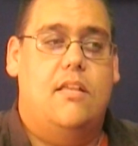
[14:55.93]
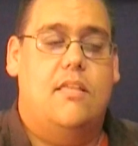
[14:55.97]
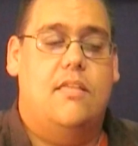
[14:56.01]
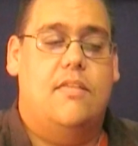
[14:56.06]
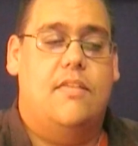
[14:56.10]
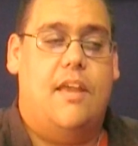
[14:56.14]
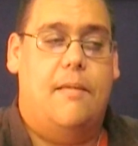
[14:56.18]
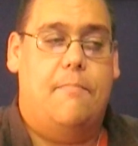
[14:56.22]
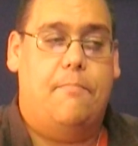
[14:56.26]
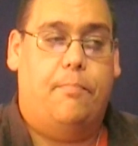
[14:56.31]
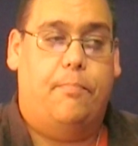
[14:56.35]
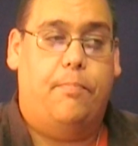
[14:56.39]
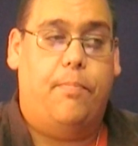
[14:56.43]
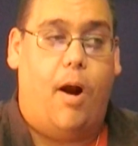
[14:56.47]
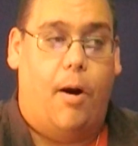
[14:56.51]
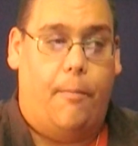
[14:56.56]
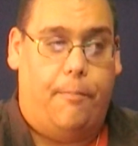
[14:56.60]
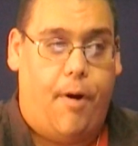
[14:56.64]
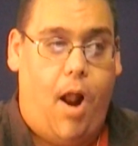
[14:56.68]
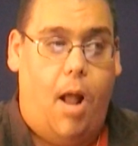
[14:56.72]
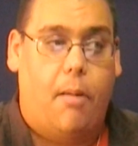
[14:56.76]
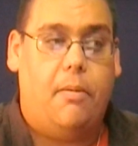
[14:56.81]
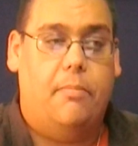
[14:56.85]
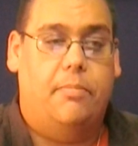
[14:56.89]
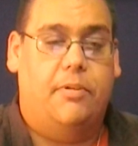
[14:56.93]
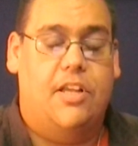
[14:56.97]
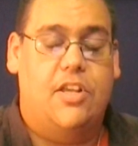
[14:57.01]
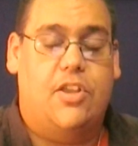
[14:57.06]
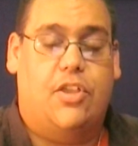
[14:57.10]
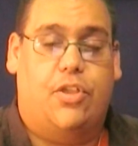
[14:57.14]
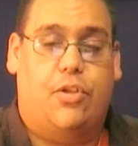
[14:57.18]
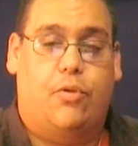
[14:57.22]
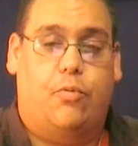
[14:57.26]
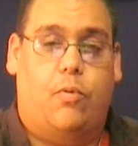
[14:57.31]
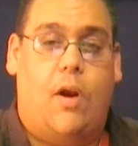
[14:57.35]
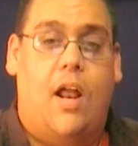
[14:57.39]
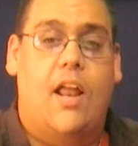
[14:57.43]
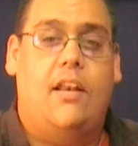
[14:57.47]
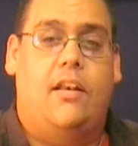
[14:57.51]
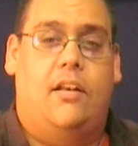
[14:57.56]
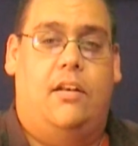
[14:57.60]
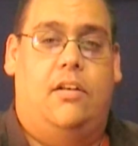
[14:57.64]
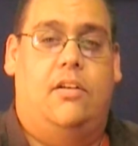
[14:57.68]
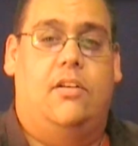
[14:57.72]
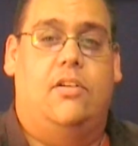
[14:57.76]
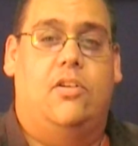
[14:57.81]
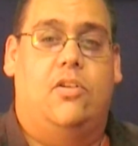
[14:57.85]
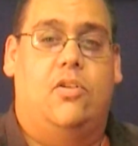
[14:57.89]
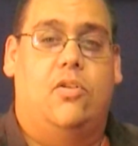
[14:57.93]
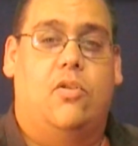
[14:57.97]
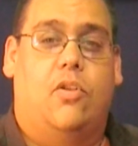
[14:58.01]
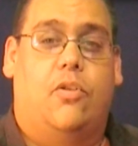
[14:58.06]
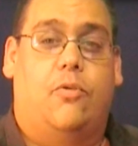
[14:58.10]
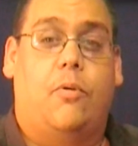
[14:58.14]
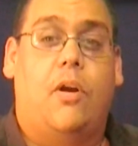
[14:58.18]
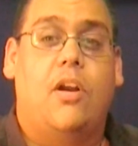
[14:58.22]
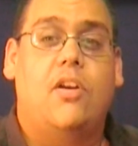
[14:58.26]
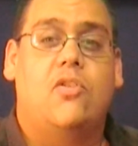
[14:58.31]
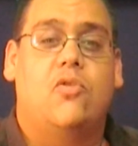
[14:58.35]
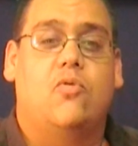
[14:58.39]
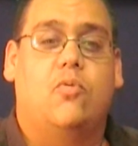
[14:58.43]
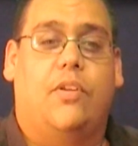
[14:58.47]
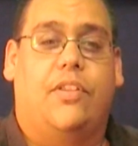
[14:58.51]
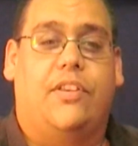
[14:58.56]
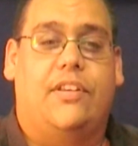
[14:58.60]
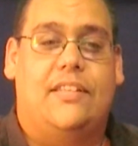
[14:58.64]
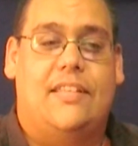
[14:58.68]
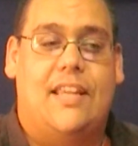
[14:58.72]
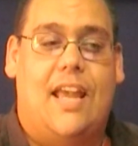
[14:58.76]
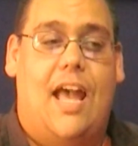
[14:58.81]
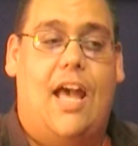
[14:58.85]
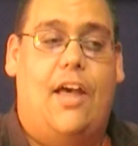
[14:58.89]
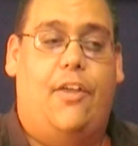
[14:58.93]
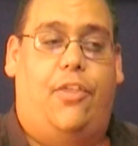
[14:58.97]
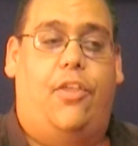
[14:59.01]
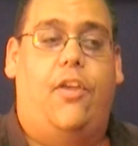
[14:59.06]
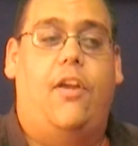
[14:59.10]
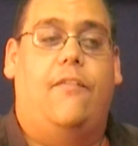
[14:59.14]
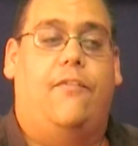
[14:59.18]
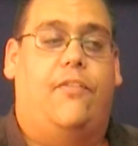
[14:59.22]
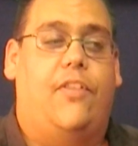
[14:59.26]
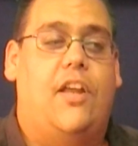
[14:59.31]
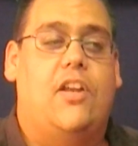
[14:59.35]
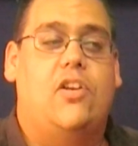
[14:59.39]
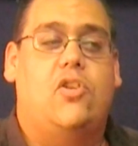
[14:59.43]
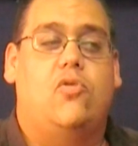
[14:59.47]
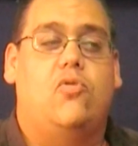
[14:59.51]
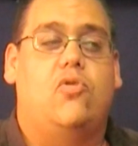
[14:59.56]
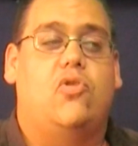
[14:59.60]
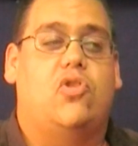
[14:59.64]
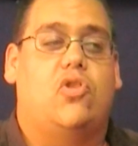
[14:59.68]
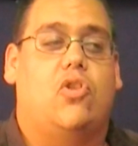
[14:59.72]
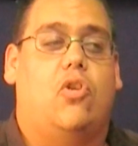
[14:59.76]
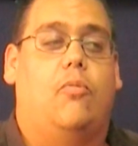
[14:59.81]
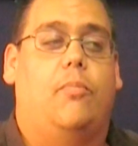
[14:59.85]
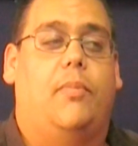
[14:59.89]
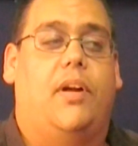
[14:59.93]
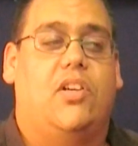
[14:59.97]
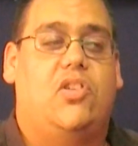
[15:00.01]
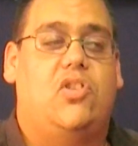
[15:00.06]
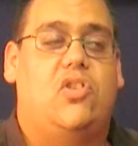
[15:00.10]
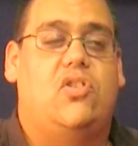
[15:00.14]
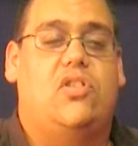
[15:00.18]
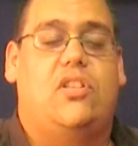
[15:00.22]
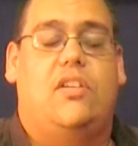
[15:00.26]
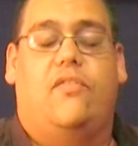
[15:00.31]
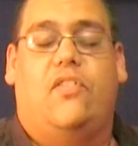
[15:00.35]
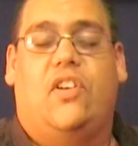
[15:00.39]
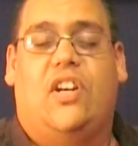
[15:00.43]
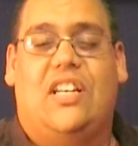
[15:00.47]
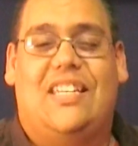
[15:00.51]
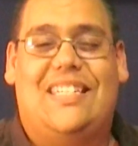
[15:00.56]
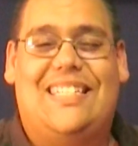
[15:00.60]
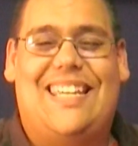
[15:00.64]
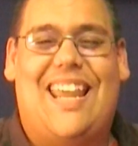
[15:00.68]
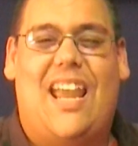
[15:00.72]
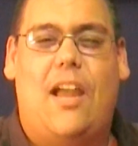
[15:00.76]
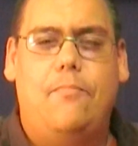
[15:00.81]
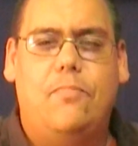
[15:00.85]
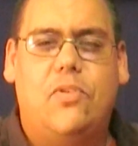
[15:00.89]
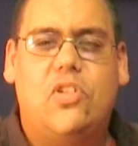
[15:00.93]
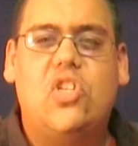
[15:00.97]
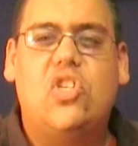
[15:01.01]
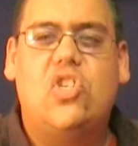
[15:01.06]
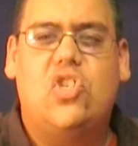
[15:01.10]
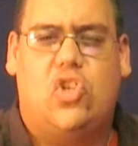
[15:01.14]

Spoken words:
they are probably threatened with death if they do so much as even attempt